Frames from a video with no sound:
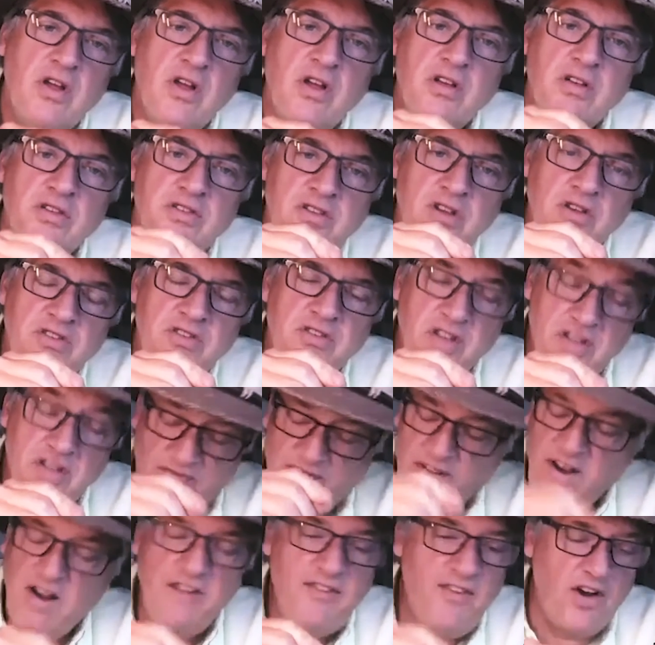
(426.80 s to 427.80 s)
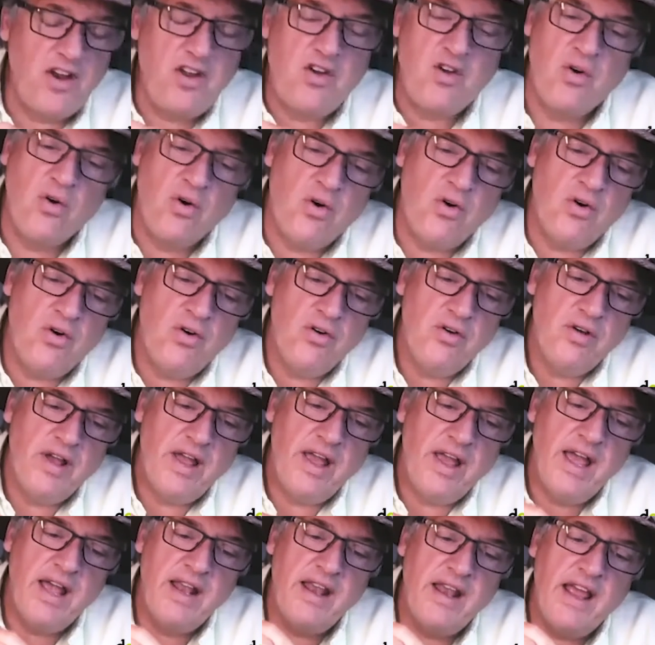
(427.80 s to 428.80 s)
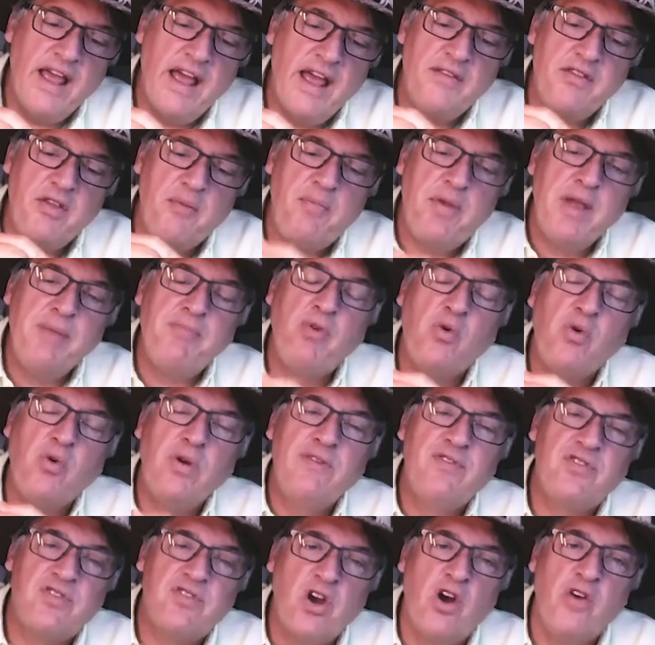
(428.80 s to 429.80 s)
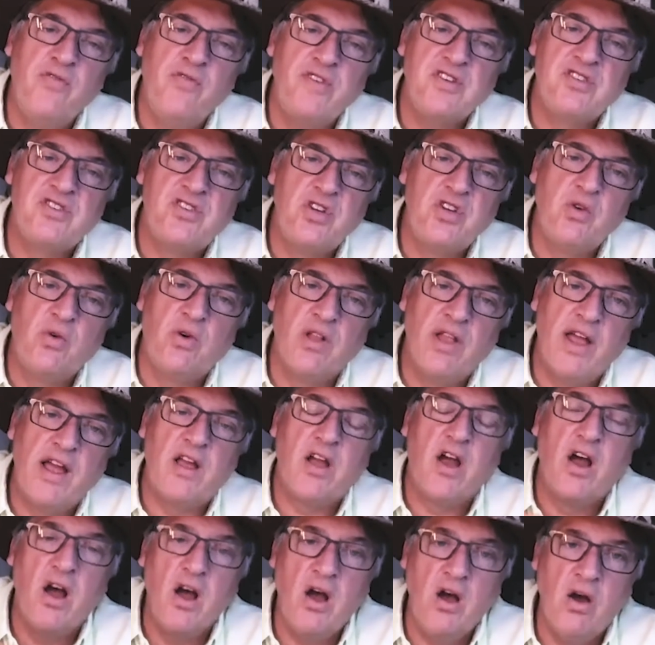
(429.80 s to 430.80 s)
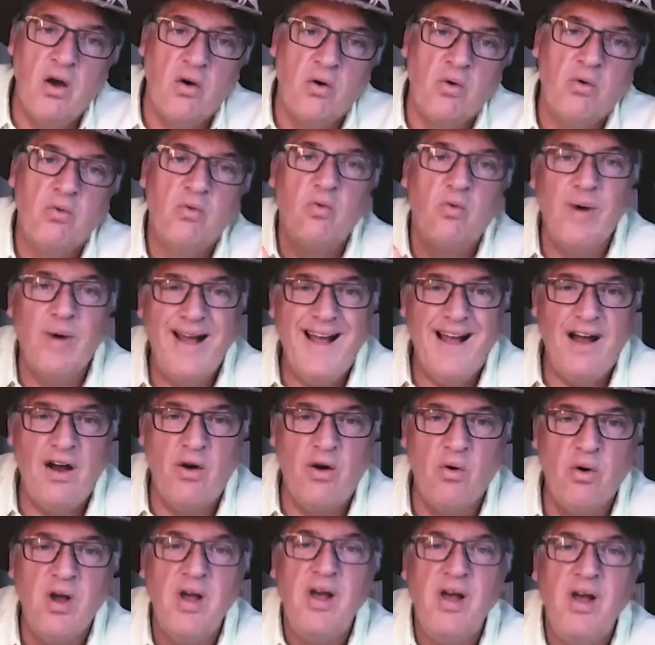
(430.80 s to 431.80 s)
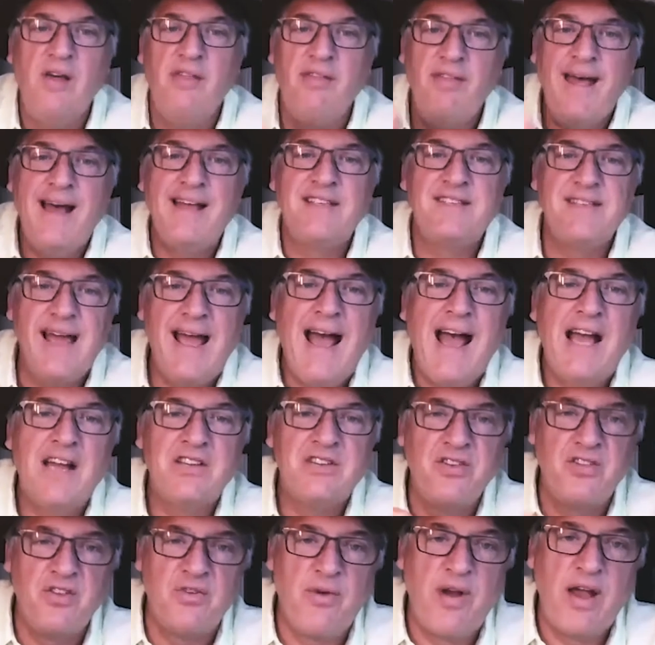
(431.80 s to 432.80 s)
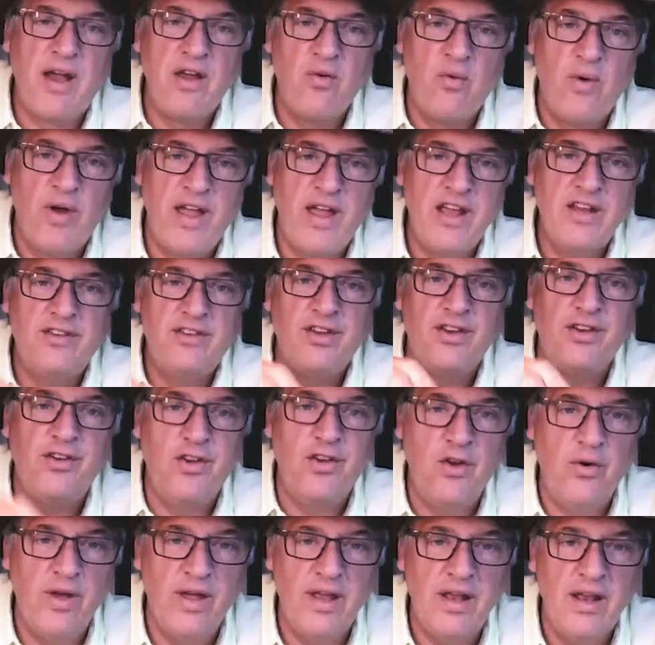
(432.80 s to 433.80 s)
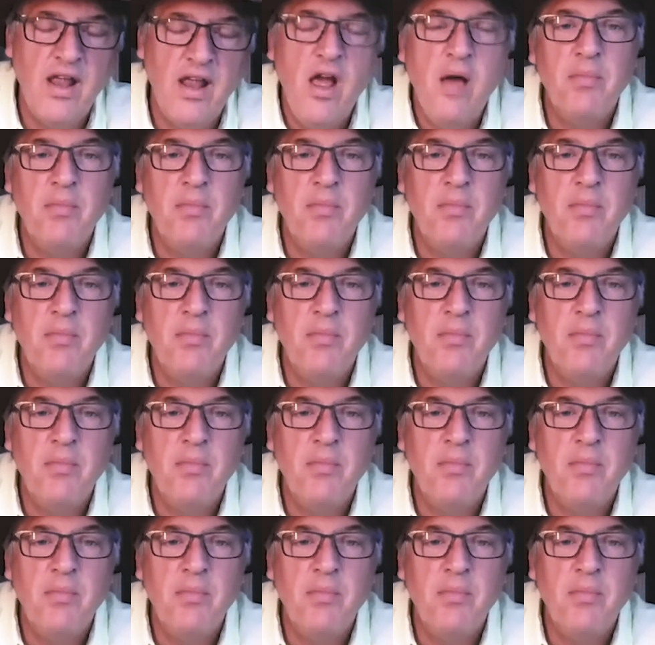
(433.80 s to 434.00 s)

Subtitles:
So it's very, very cool. And the people we've shown this to are like, oh, wow, that's actually the right way to do it.